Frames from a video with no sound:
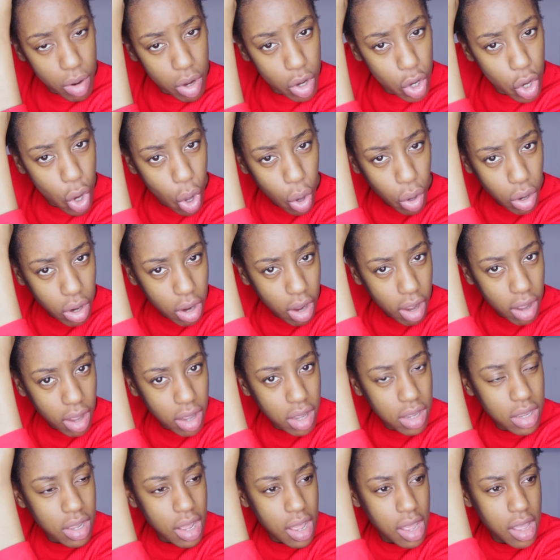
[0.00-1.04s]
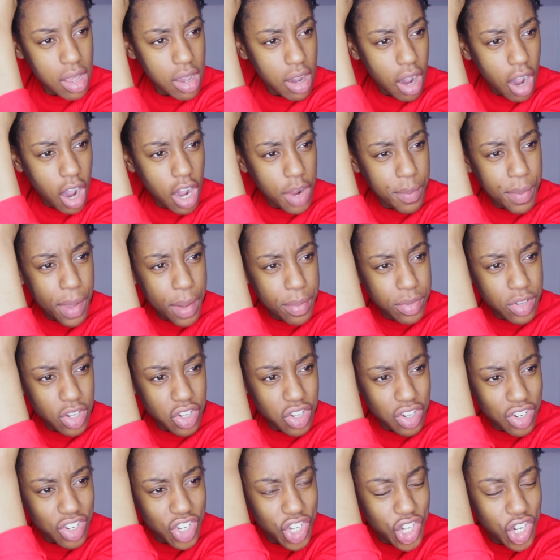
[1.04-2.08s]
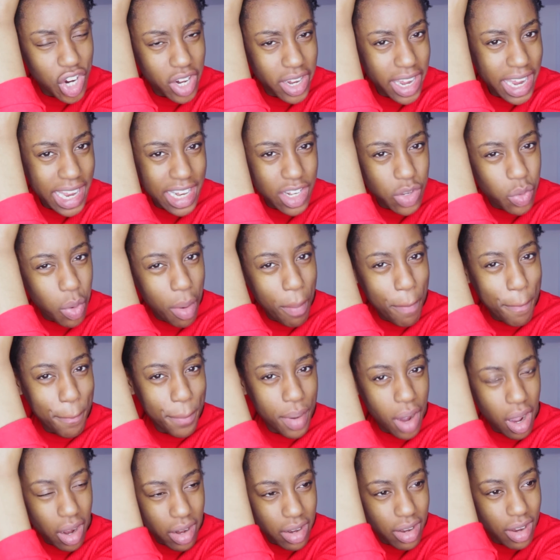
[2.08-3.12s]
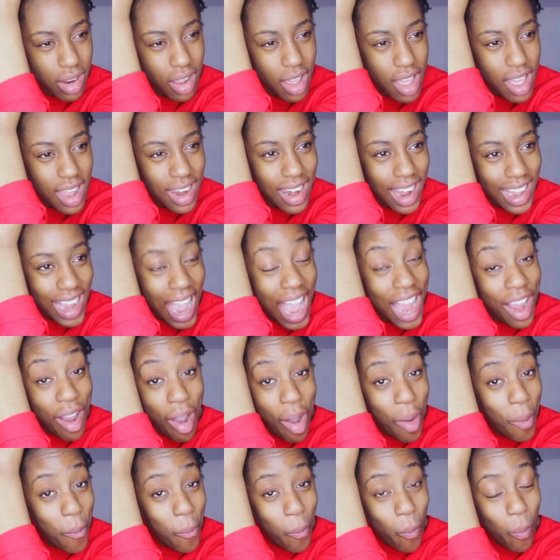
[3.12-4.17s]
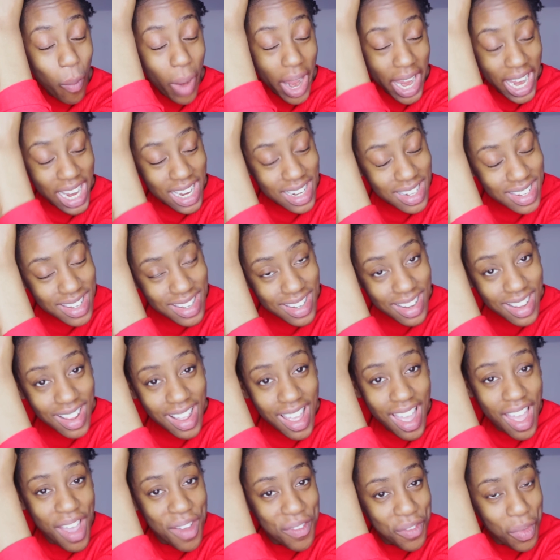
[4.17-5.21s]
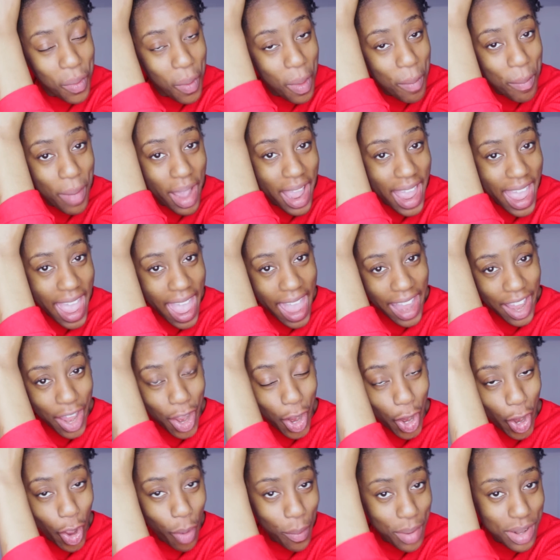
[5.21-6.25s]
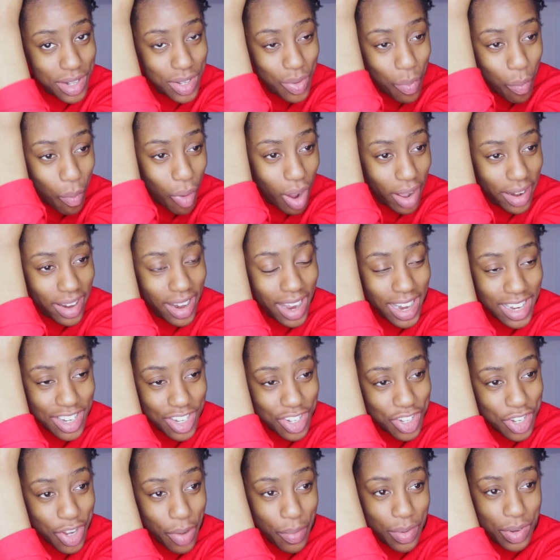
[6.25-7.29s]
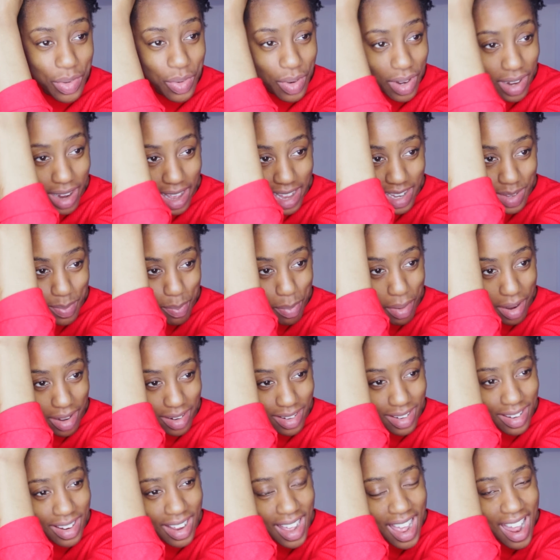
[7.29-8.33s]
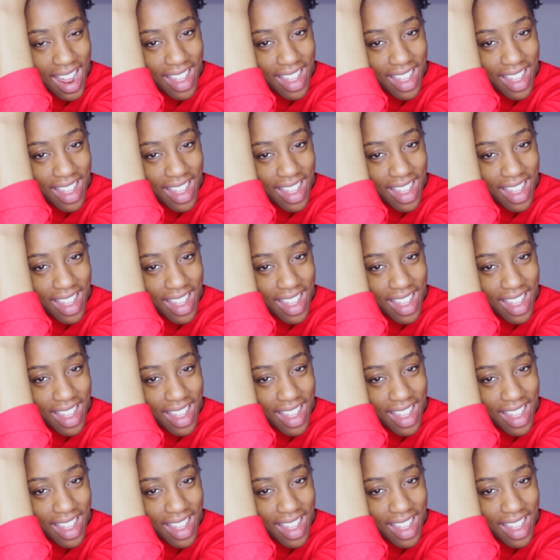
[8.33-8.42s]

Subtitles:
longer, I'll be able to just chuck it into a bun. Like, I can't wait for when my hair can go into one and just go into a nice bun.